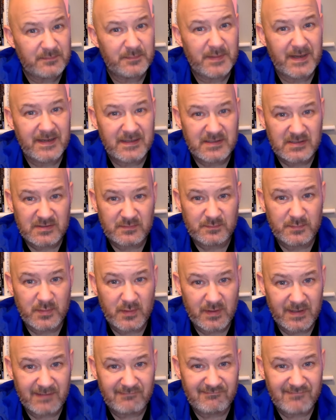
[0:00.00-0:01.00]
Pedersen put
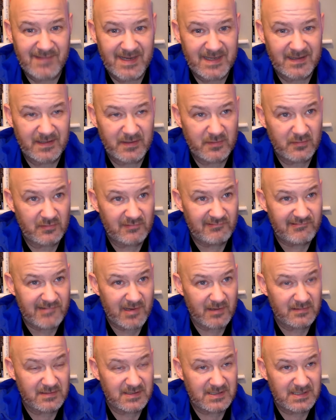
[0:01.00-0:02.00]
in a really good
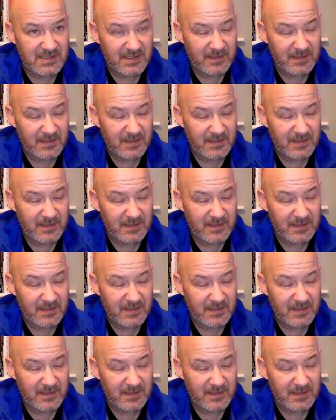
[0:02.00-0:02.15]
cross.